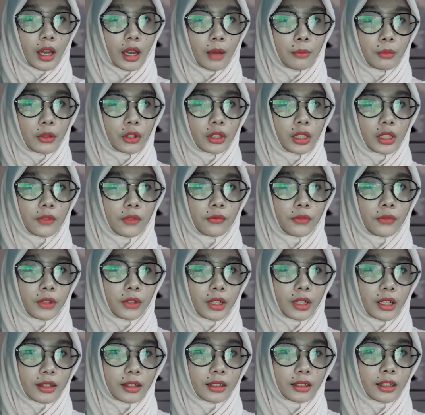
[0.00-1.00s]
Beauty
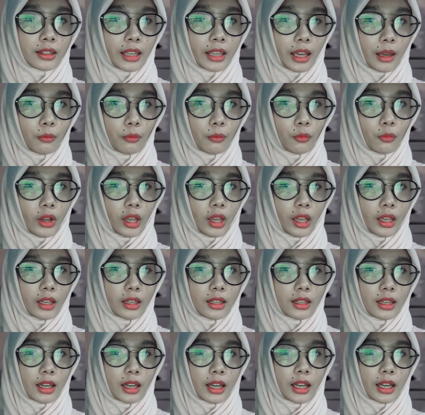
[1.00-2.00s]
feels the same way.
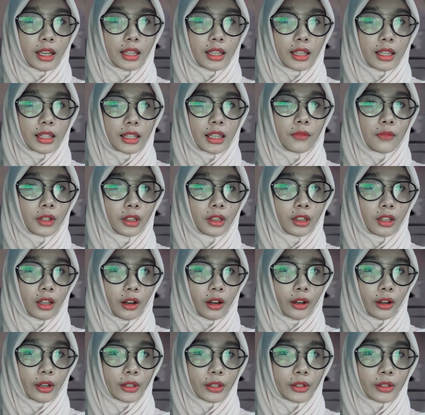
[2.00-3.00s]
She feels
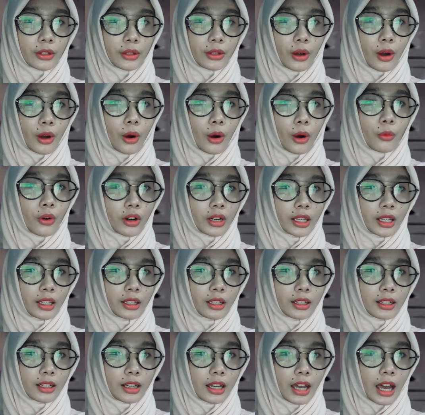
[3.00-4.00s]
lost, worried,
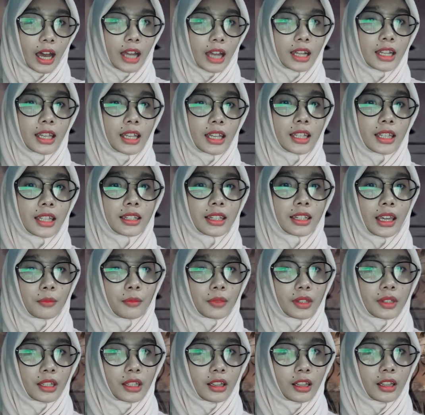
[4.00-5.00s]
and it
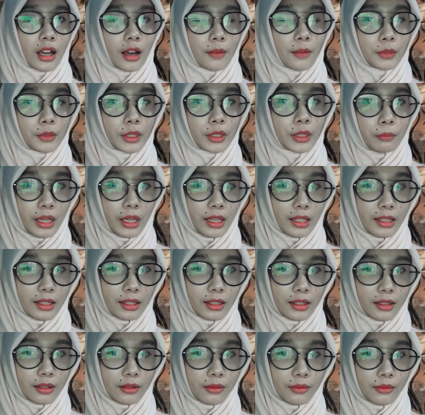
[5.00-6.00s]
seems she loves Beast.